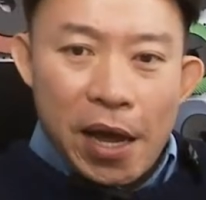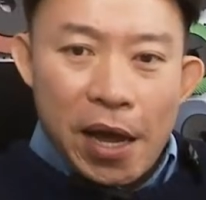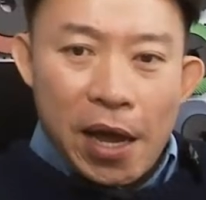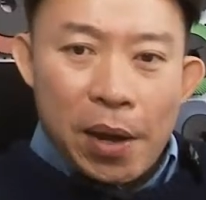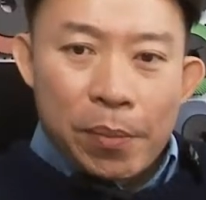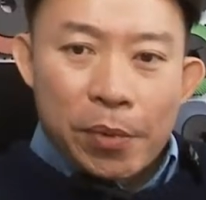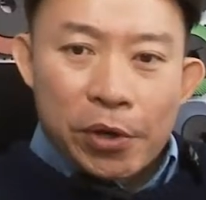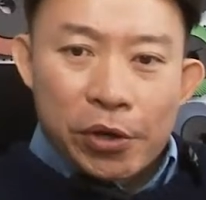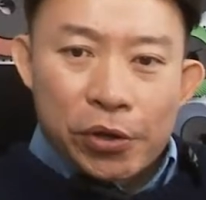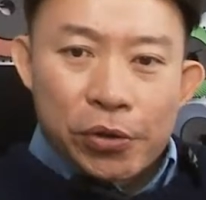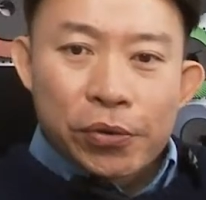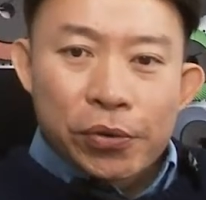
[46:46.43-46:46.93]

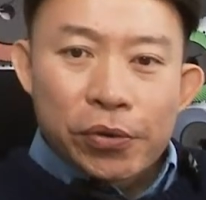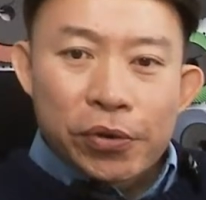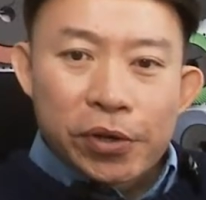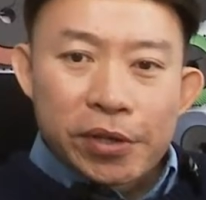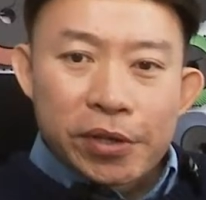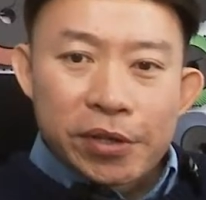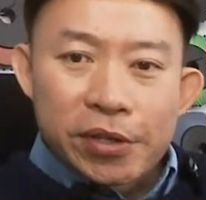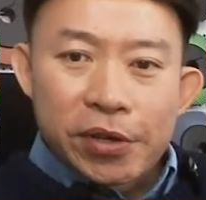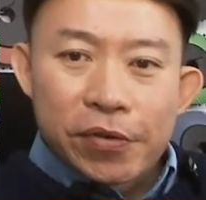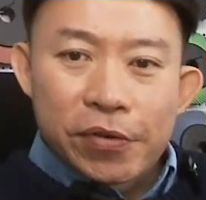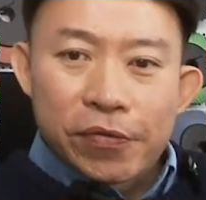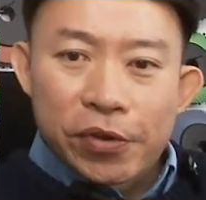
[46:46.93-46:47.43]
I'm
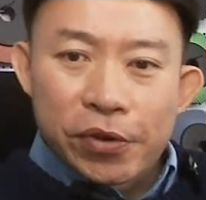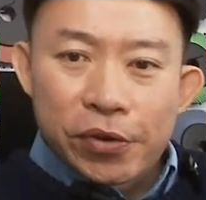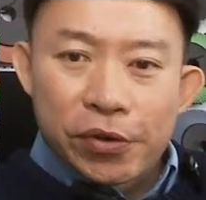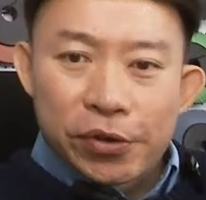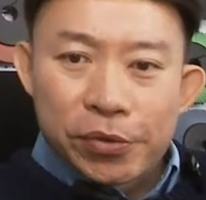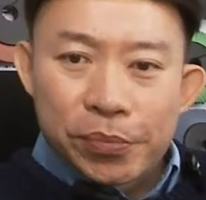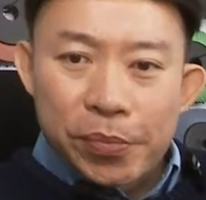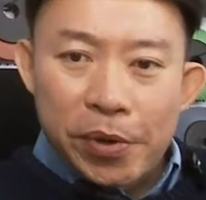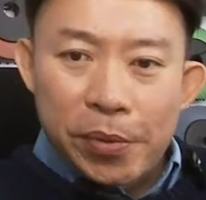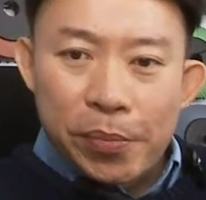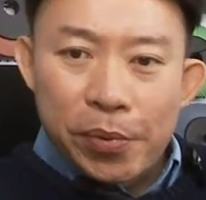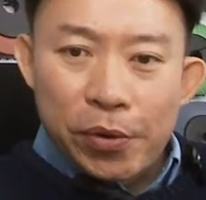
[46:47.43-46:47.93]
curious if
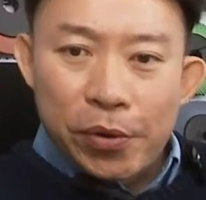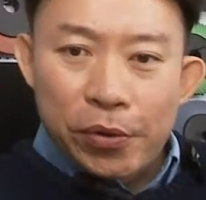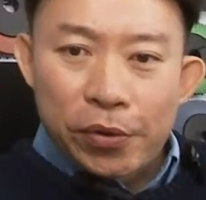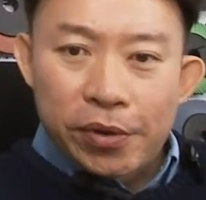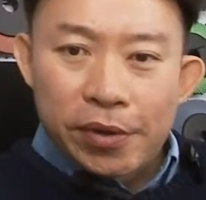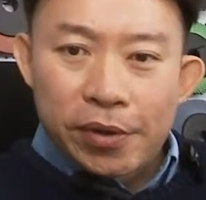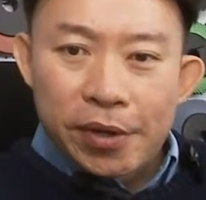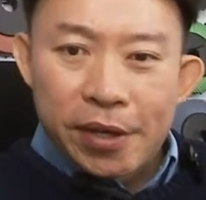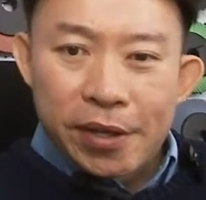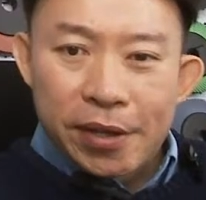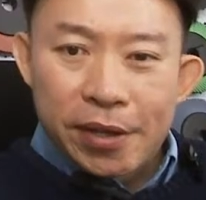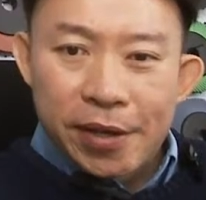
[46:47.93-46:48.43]
there's
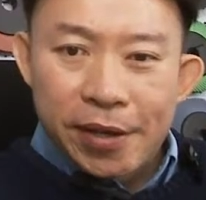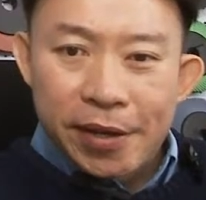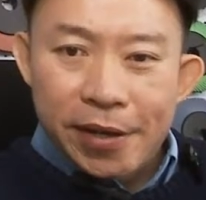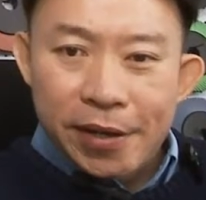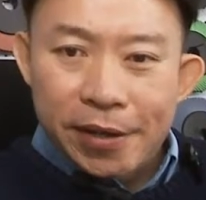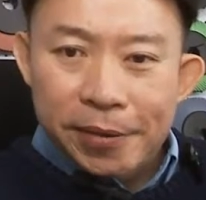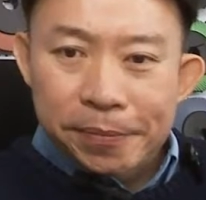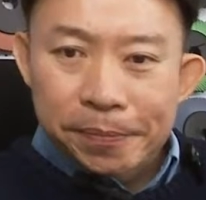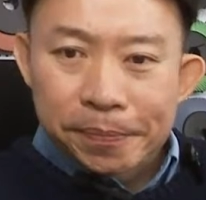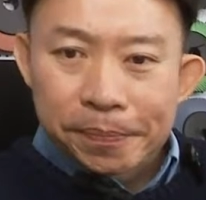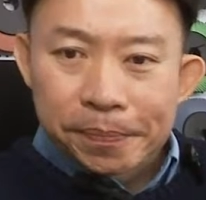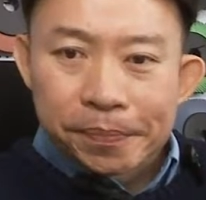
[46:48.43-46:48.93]
people in
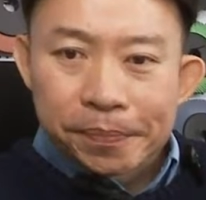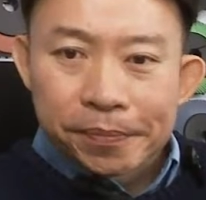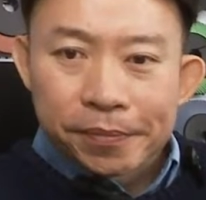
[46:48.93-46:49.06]
here.